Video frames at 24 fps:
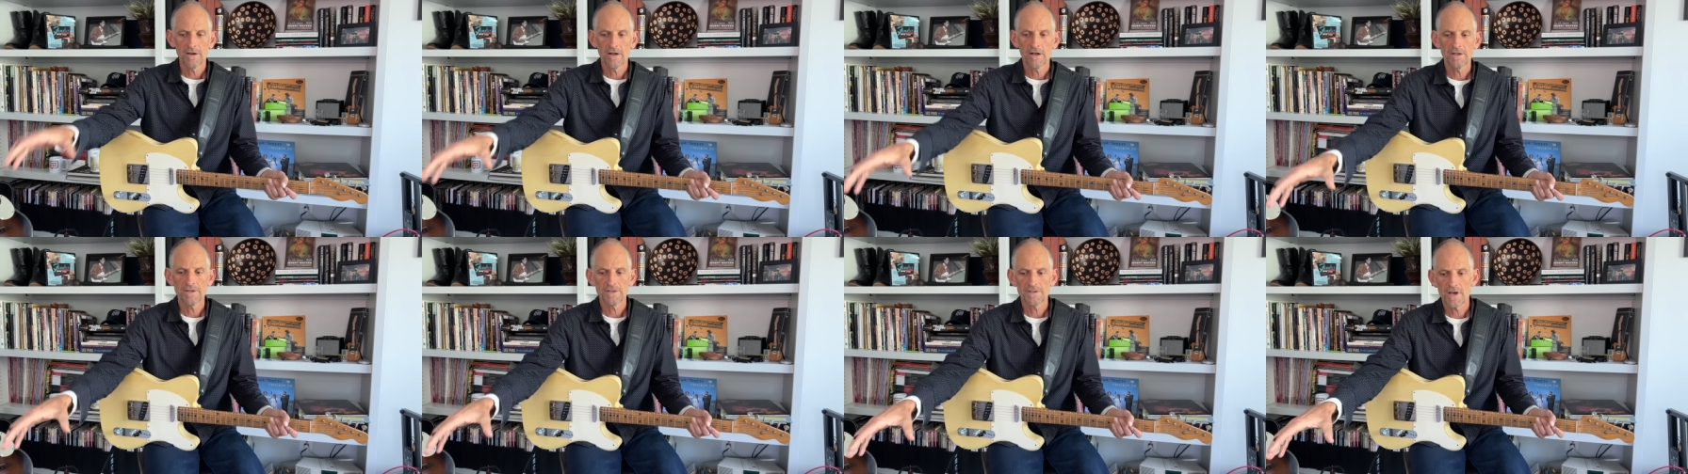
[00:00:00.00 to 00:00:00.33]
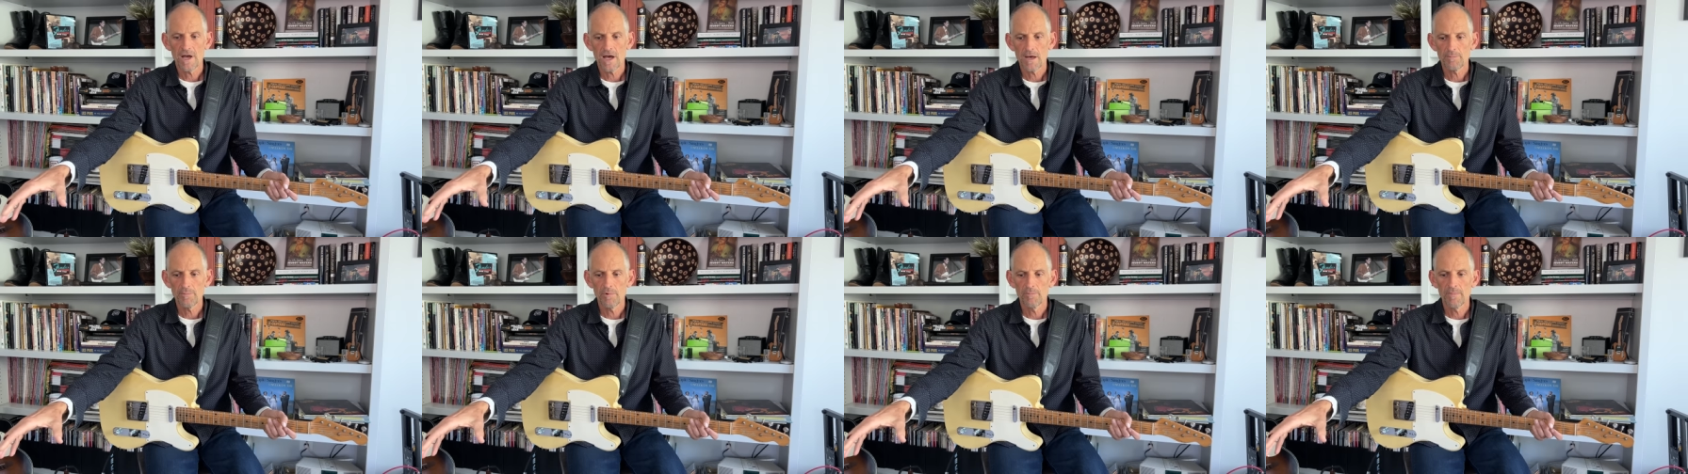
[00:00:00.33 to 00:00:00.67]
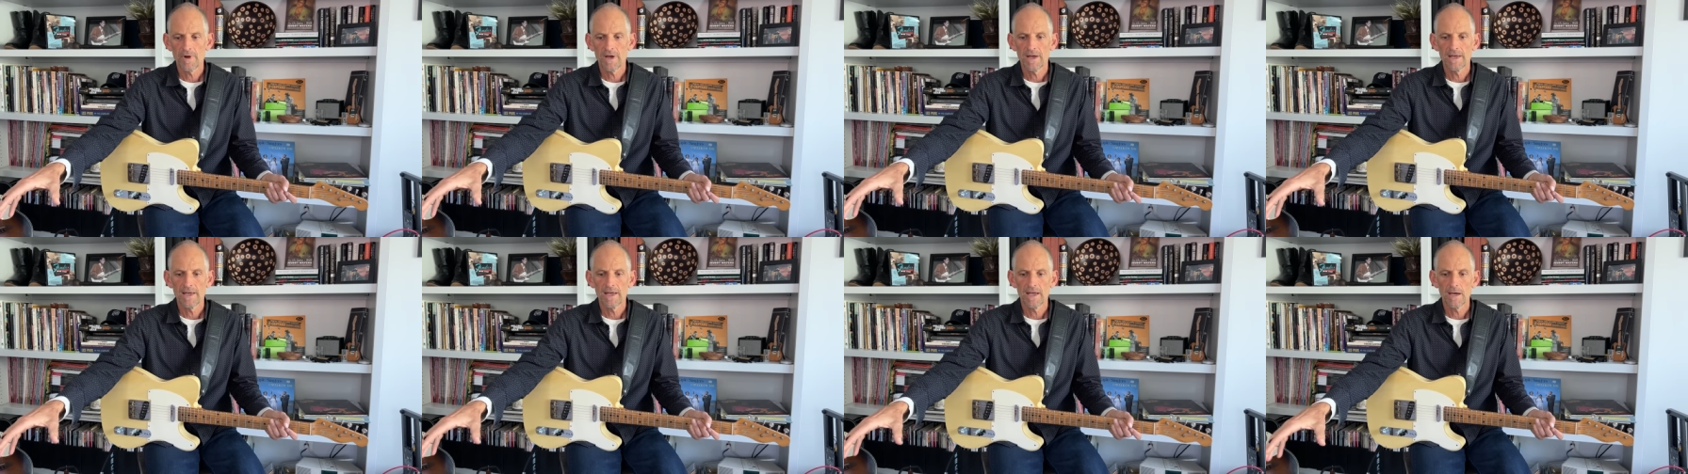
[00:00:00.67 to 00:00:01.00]
on top of
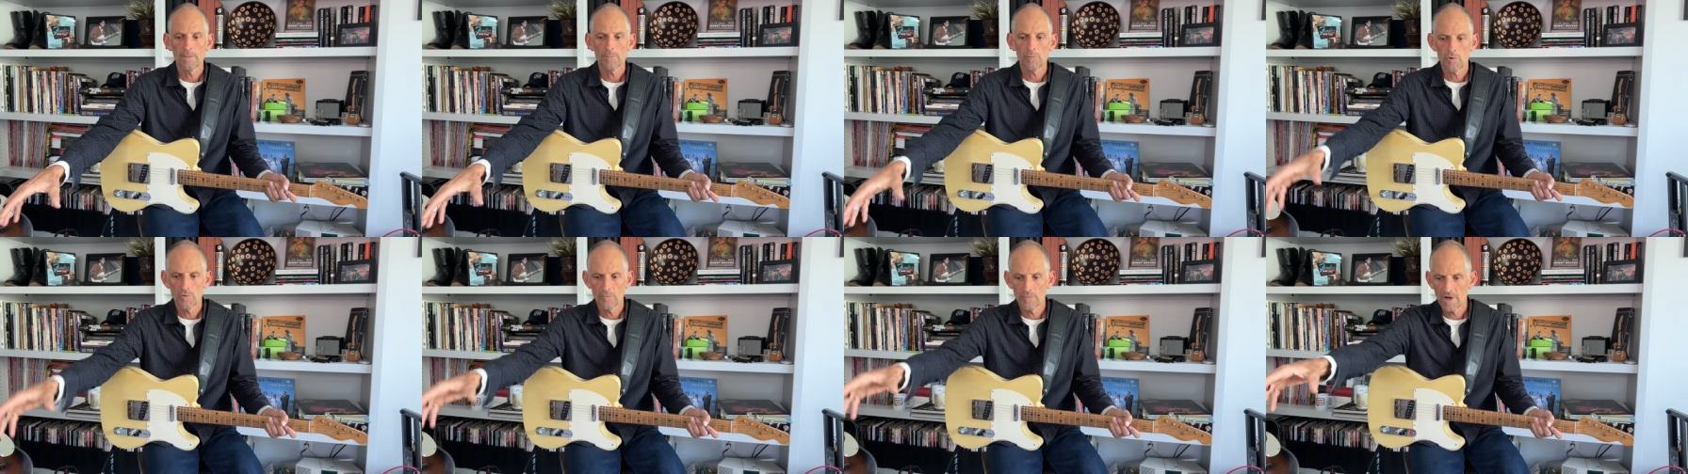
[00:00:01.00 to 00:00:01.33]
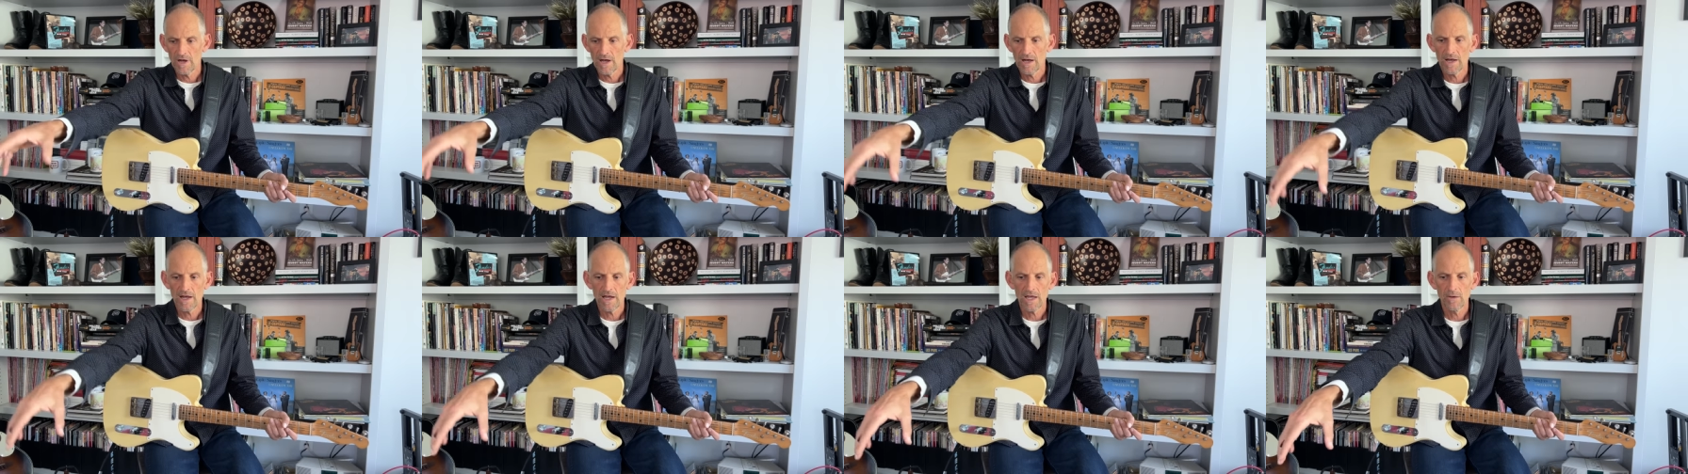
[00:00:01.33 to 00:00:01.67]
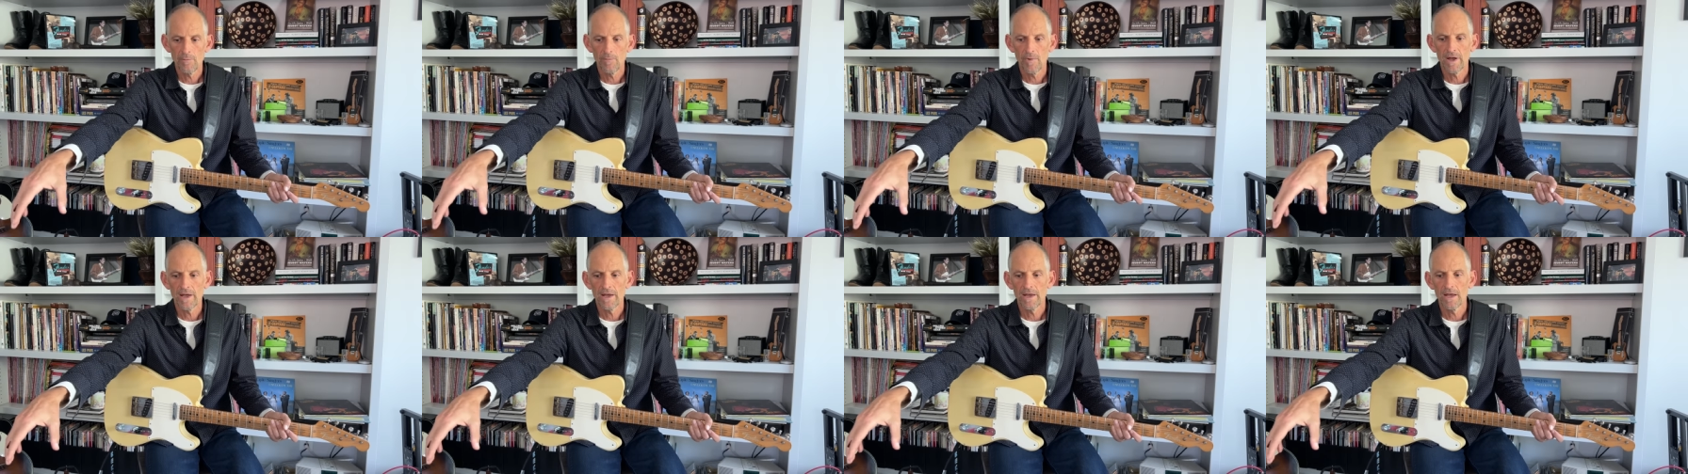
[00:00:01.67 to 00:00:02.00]
my amp or behind
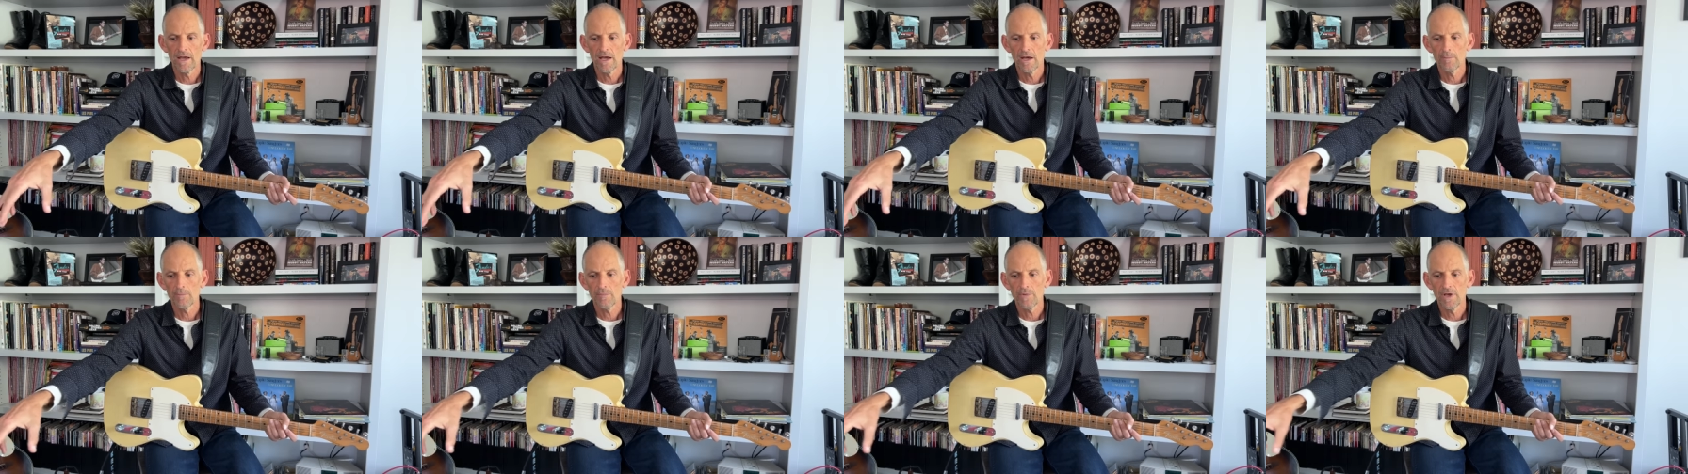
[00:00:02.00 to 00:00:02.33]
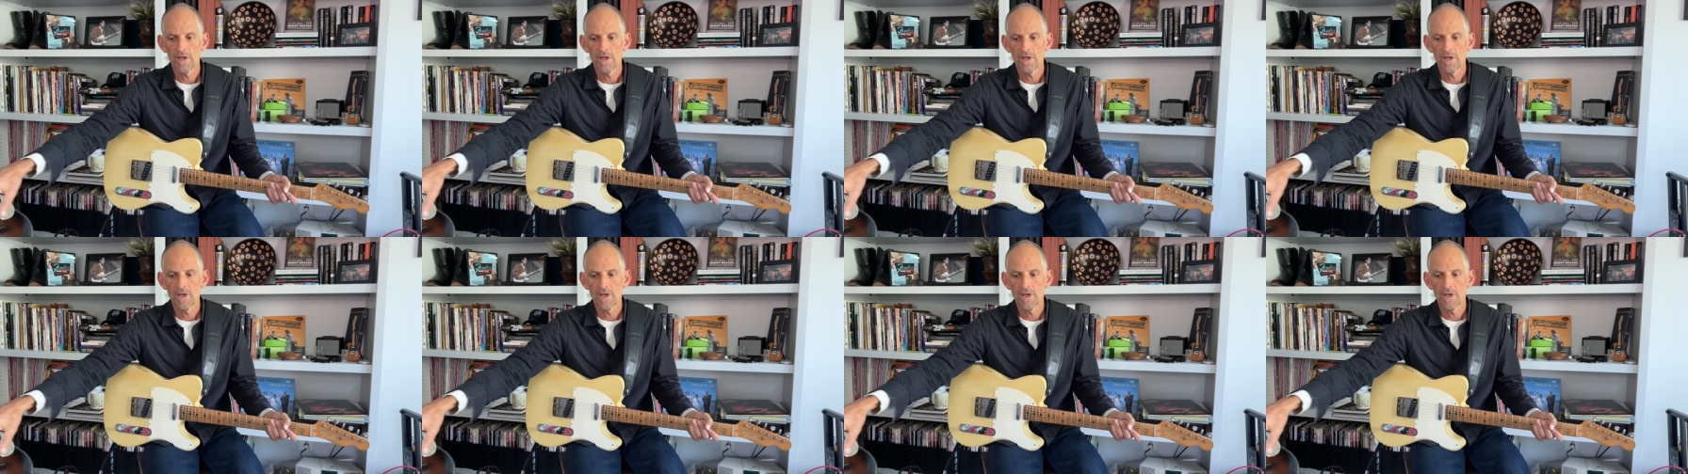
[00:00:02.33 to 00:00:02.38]
my amp